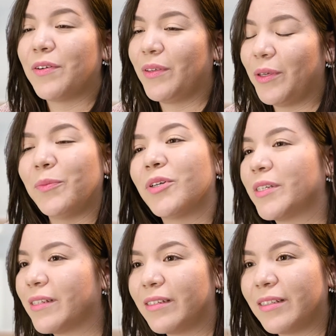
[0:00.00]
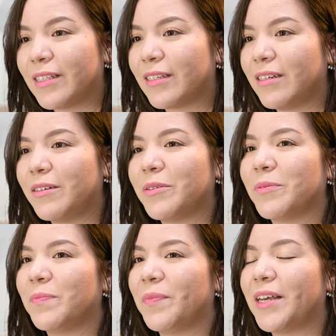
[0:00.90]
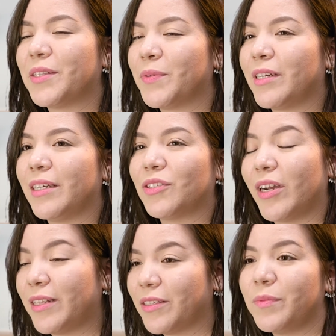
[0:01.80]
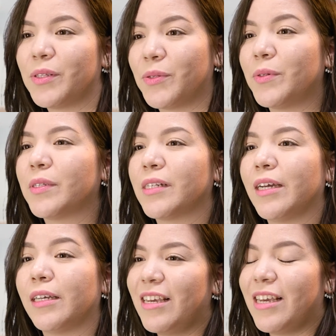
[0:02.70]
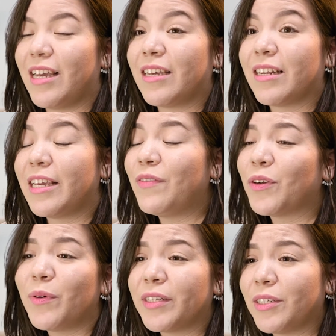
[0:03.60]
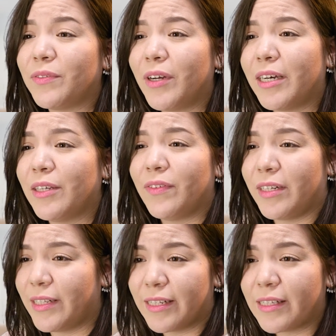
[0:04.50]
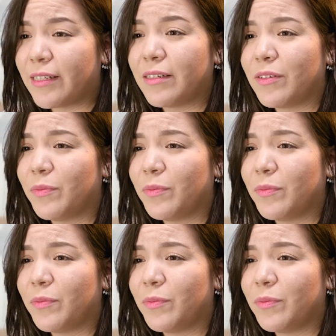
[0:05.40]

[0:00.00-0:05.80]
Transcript: Everything worsened. That's when I tried to commit suicide. And I even questioned if God even existed.